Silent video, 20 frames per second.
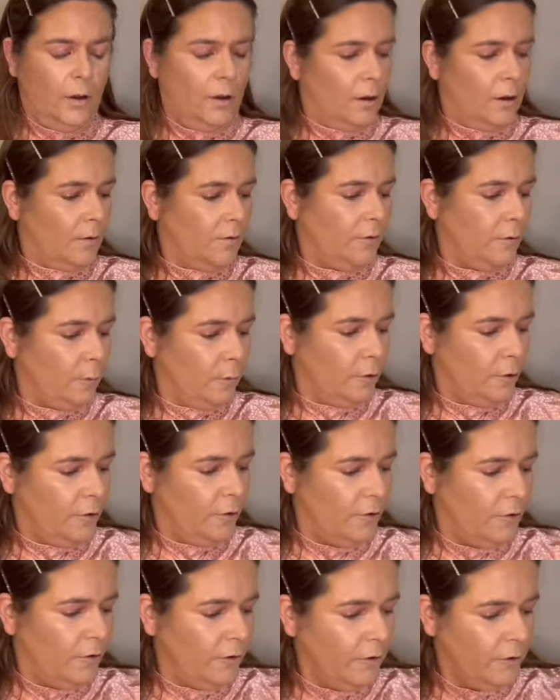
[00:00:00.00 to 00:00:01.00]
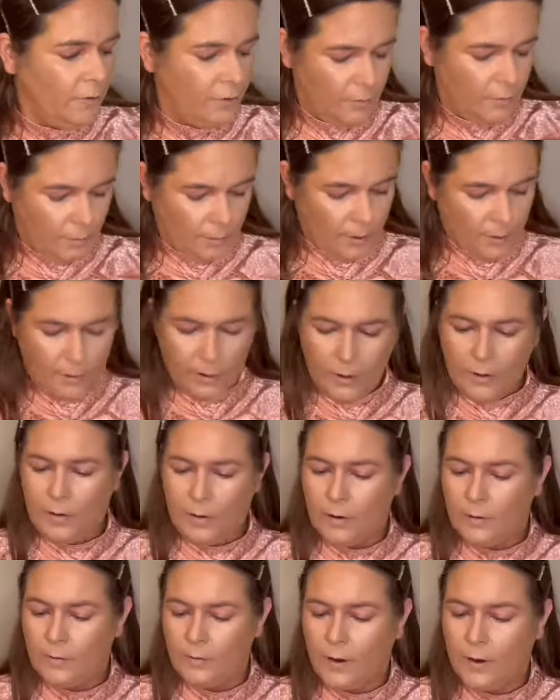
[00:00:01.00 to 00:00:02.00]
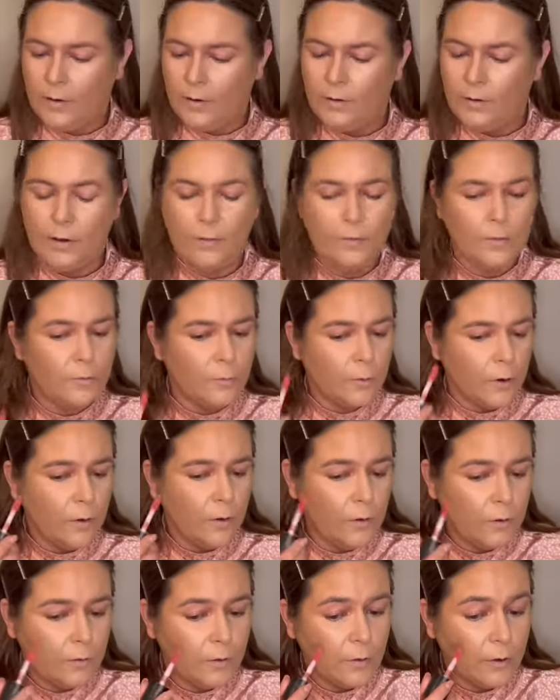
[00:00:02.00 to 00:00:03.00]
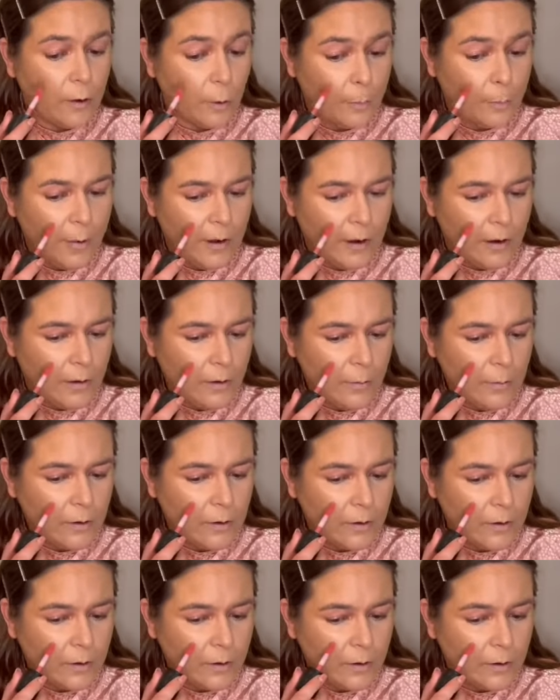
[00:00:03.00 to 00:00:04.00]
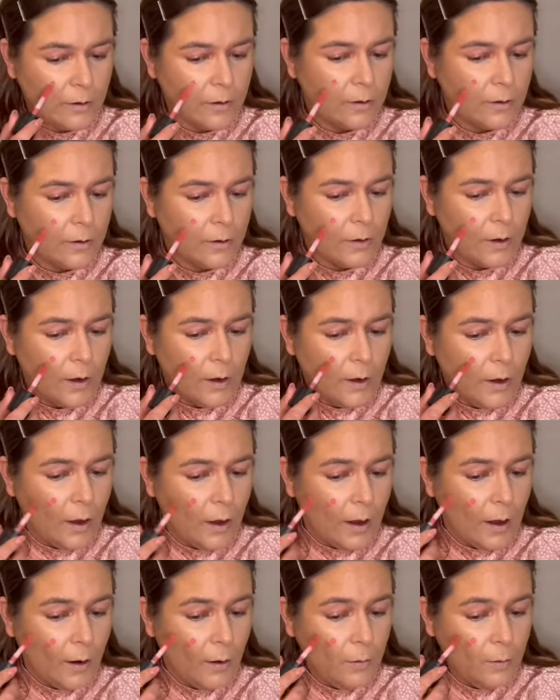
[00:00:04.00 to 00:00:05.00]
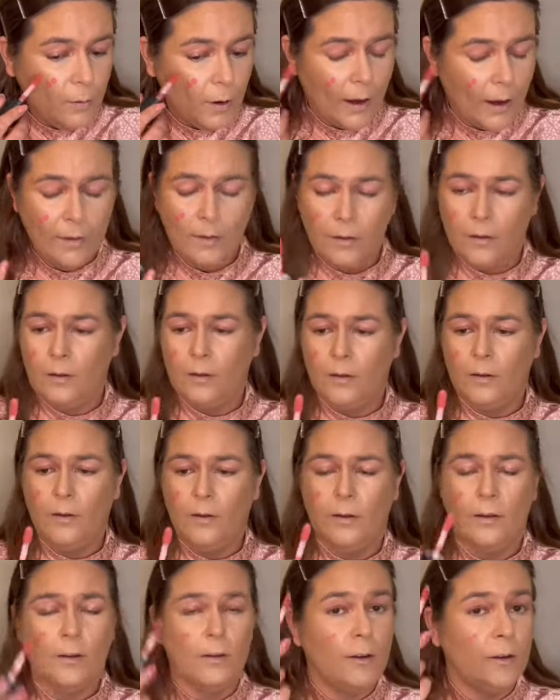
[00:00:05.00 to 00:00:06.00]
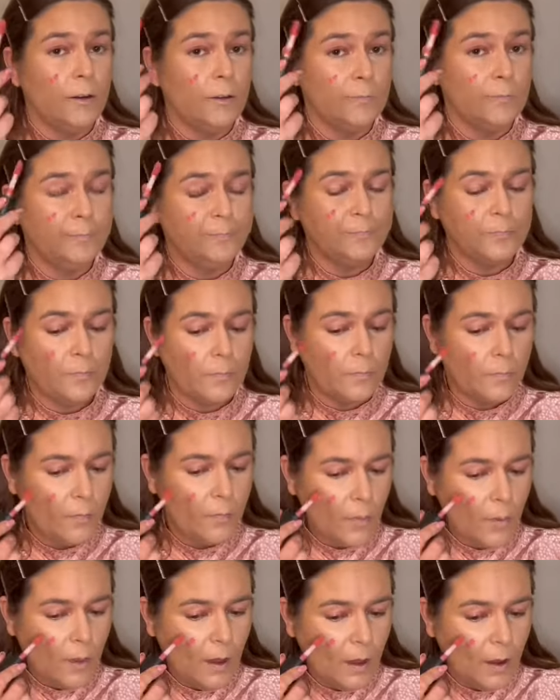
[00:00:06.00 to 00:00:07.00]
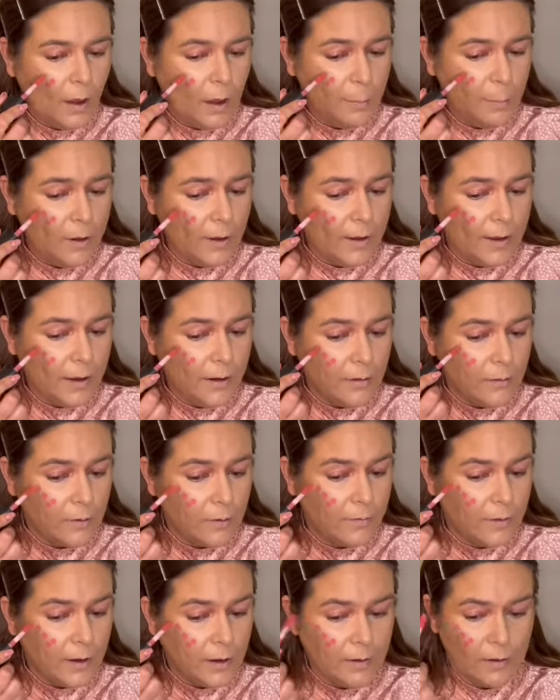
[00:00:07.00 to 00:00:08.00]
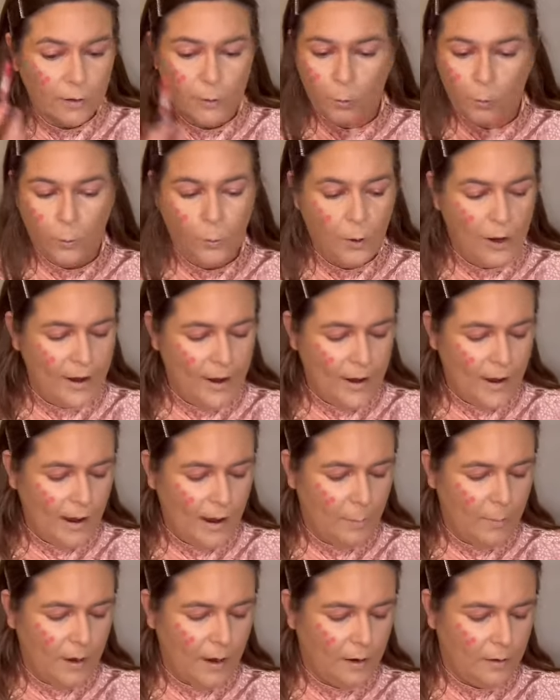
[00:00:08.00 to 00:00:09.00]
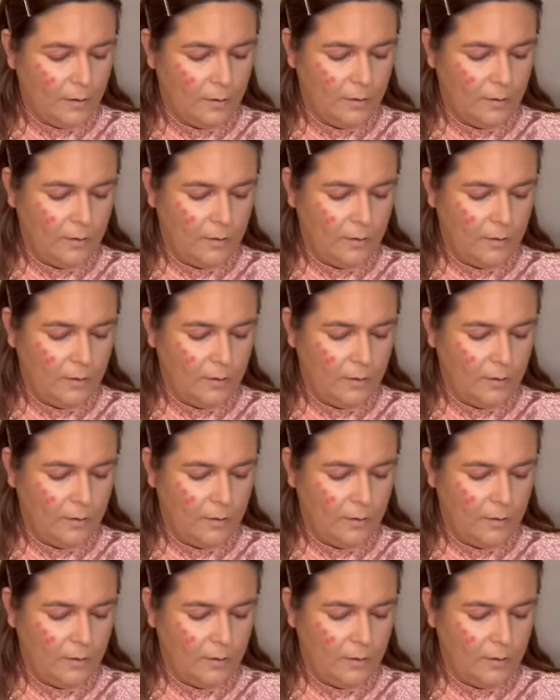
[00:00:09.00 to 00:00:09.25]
of the brushes. So maybe they'll find a different one to compare. But oh, and the applicator of this is way bigger